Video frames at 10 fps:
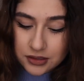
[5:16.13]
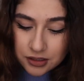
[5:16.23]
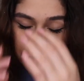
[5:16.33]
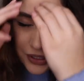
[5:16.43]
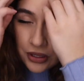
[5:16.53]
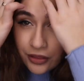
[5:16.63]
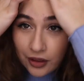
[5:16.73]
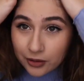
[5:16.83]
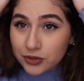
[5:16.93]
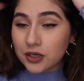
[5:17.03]
I know y'all
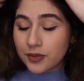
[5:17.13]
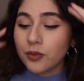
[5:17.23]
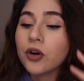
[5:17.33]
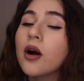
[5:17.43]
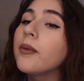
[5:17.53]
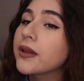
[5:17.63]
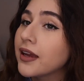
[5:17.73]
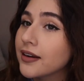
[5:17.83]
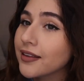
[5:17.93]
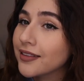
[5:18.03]
thought it was gonna be more
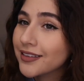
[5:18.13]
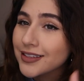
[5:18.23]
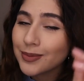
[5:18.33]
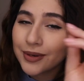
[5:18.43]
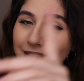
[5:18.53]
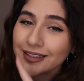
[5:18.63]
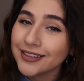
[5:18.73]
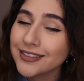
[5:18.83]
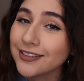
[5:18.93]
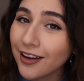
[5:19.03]
complicated than this, but it
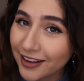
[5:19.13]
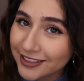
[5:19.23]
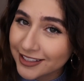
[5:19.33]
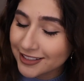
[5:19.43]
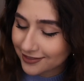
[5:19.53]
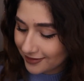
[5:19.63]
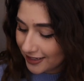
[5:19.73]
is not.